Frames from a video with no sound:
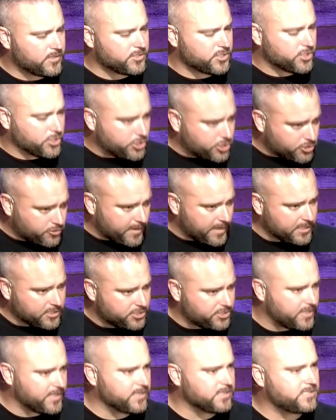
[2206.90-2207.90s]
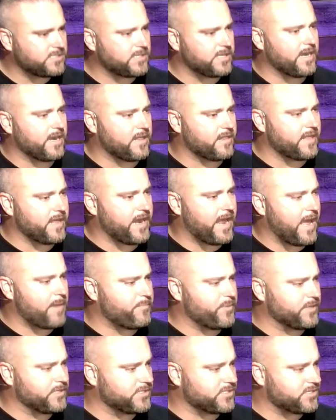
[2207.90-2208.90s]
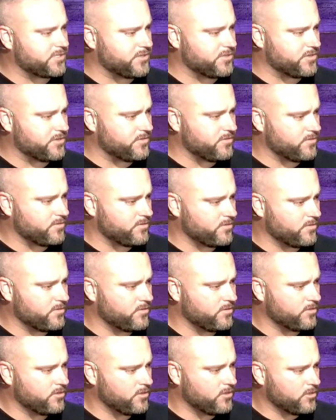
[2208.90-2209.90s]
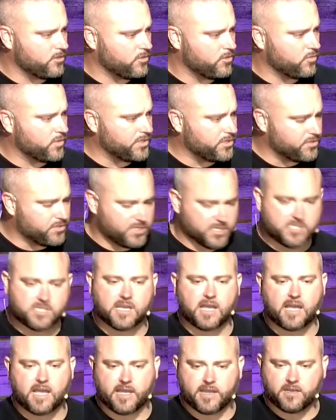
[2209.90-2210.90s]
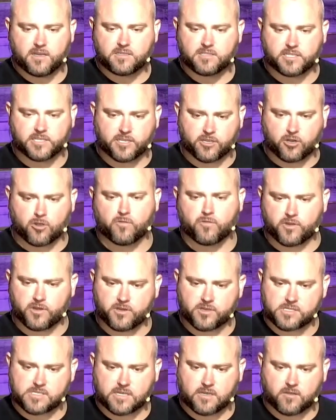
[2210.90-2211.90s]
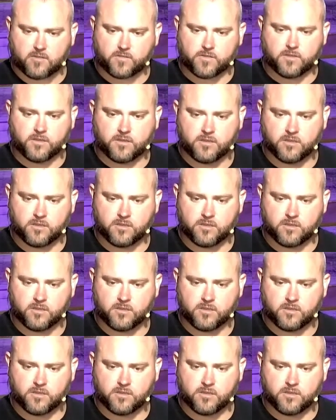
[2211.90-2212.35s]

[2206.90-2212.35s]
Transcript: There's a strange thing that happens to you when you decide to get over yourself,